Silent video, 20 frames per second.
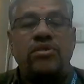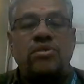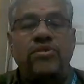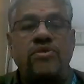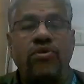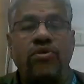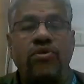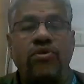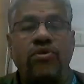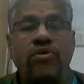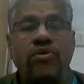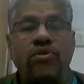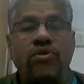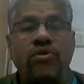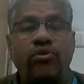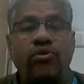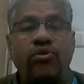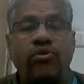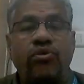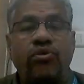So
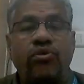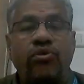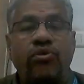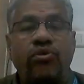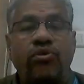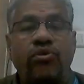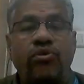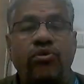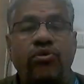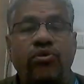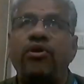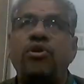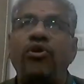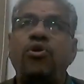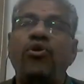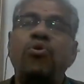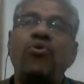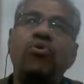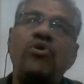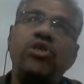nu is
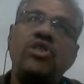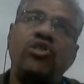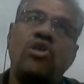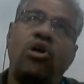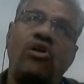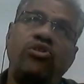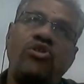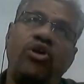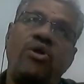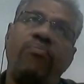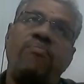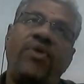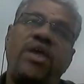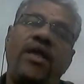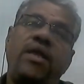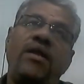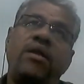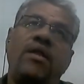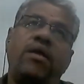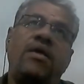also a
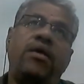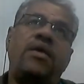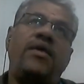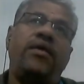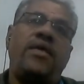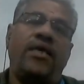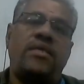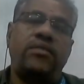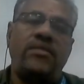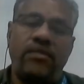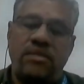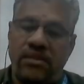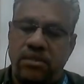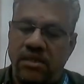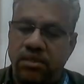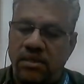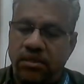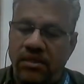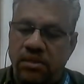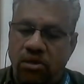mean. X
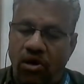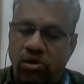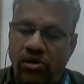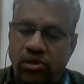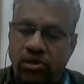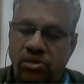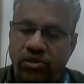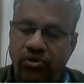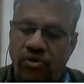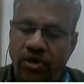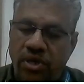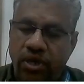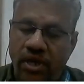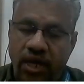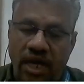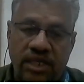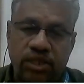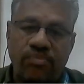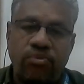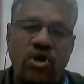
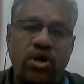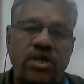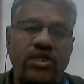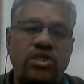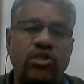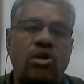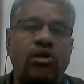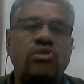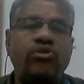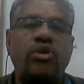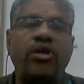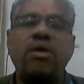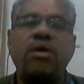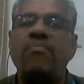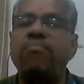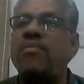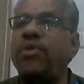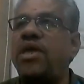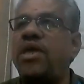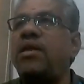bar is also a
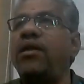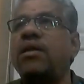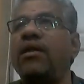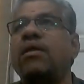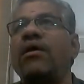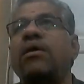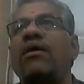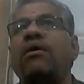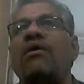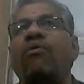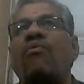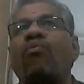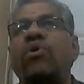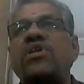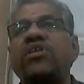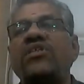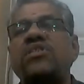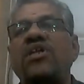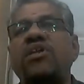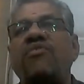mean. What
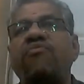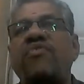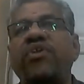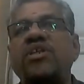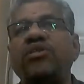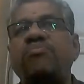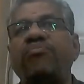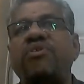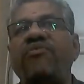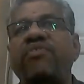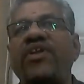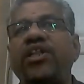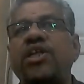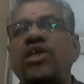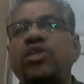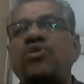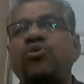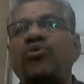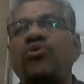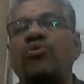is the difference between
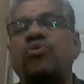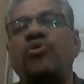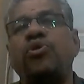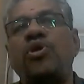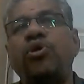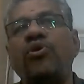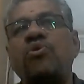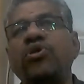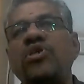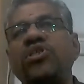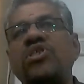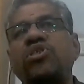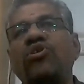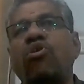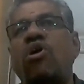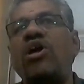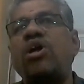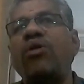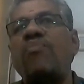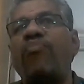these two? Nu is
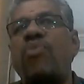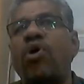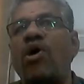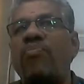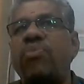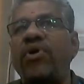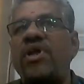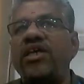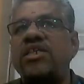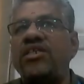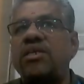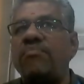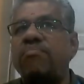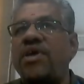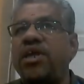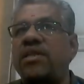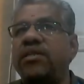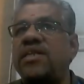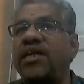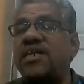called population
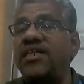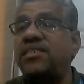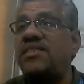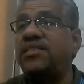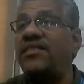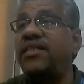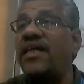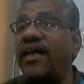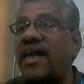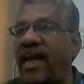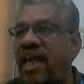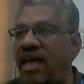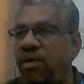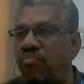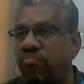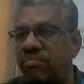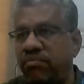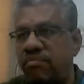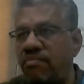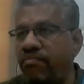mean. That is the
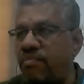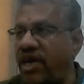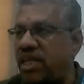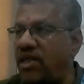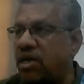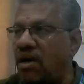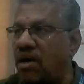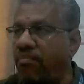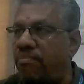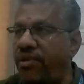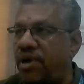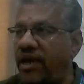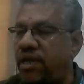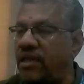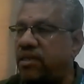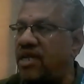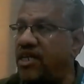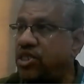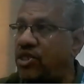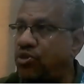claim by the company.
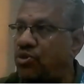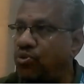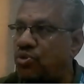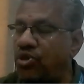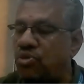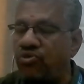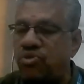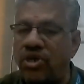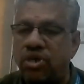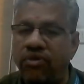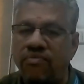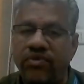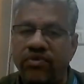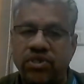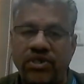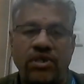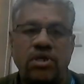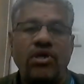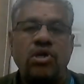That is 2000 hours.